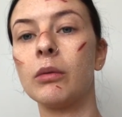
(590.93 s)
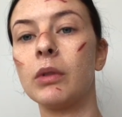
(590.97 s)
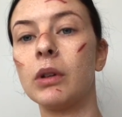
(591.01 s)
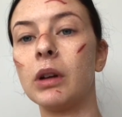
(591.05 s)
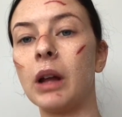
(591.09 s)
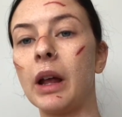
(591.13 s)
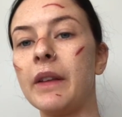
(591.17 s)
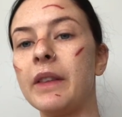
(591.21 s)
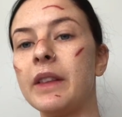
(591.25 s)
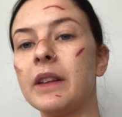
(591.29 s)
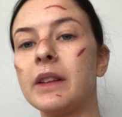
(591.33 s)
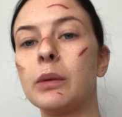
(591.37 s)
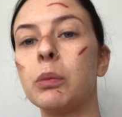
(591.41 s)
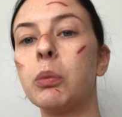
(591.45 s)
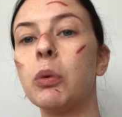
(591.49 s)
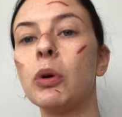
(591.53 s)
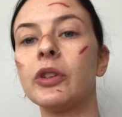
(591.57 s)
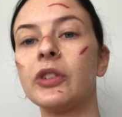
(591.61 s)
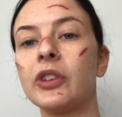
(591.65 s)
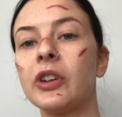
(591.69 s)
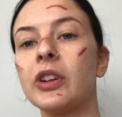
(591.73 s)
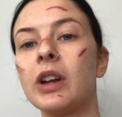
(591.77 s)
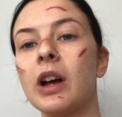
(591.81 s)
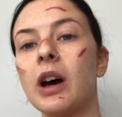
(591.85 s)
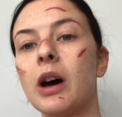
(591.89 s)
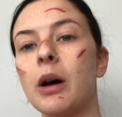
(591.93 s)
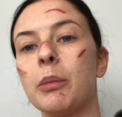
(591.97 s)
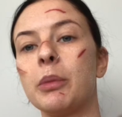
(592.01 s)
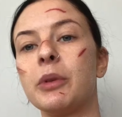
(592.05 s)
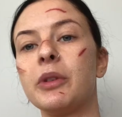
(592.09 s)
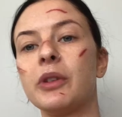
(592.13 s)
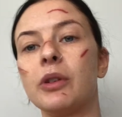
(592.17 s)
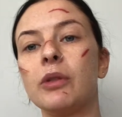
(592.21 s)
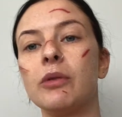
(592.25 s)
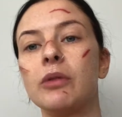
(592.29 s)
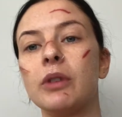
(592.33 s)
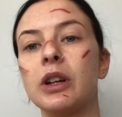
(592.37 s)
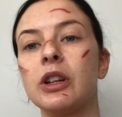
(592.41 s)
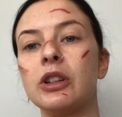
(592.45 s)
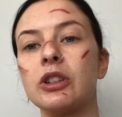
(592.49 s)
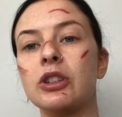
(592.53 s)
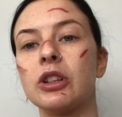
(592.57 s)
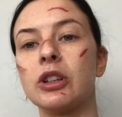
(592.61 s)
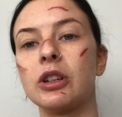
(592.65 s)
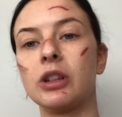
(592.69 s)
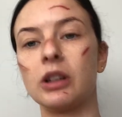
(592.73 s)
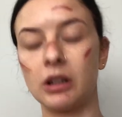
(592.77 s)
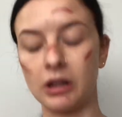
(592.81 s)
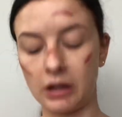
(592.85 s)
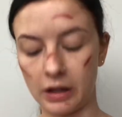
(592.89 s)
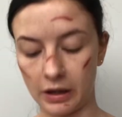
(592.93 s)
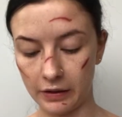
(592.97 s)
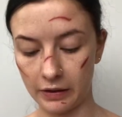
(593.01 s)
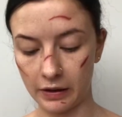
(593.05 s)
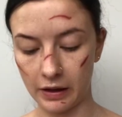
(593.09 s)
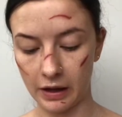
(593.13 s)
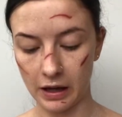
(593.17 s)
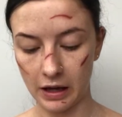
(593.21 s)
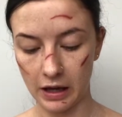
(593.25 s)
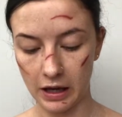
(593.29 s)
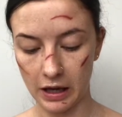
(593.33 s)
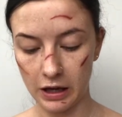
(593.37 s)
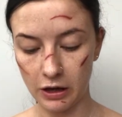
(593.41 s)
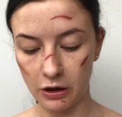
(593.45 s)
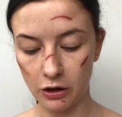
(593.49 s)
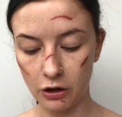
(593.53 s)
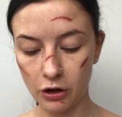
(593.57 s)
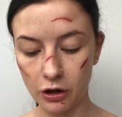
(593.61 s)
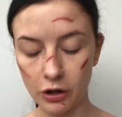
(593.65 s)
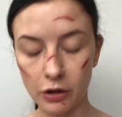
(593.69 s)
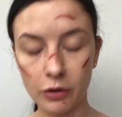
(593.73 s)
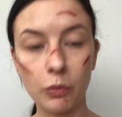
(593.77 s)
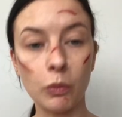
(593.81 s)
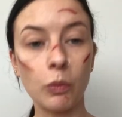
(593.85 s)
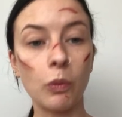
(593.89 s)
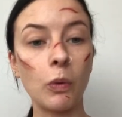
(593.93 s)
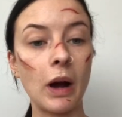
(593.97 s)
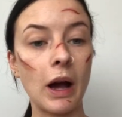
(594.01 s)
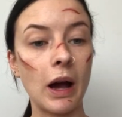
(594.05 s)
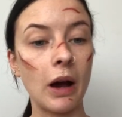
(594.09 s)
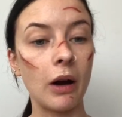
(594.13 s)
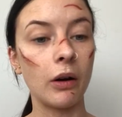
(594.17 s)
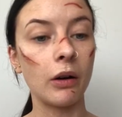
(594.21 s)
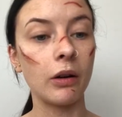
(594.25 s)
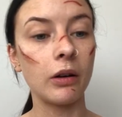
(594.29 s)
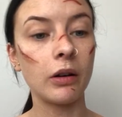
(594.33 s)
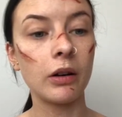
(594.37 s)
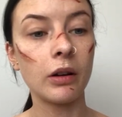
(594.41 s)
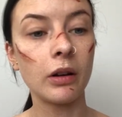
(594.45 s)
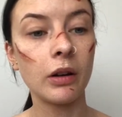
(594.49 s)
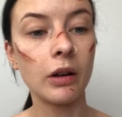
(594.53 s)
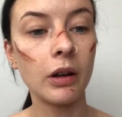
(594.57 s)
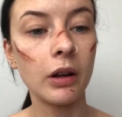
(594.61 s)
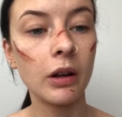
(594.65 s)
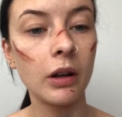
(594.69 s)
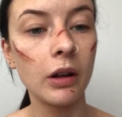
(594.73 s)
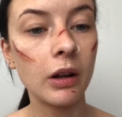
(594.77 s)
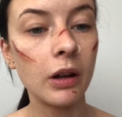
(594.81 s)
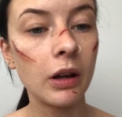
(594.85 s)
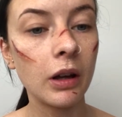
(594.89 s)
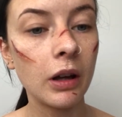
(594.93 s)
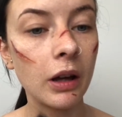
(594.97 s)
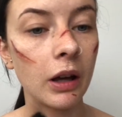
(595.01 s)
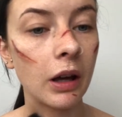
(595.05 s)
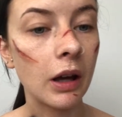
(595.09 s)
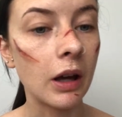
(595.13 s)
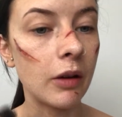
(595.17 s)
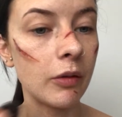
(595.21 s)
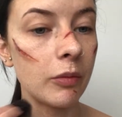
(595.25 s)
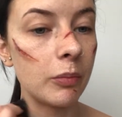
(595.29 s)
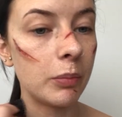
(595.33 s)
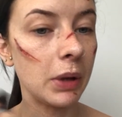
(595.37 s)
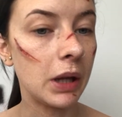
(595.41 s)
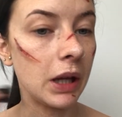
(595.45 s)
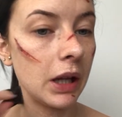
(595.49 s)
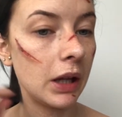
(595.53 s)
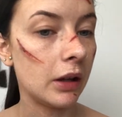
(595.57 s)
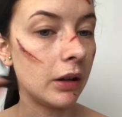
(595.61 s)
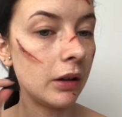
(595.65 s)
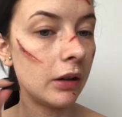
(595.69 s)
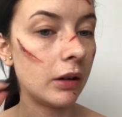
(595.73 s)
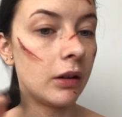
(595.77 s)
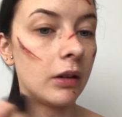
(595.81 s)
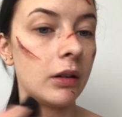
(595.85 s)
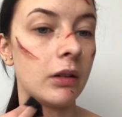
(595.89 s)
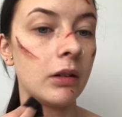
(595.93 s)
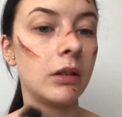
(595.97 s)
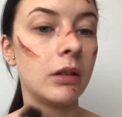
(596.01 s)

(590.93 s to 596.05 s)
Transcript: like, this wasn't up to Richard. Like, that he could well have been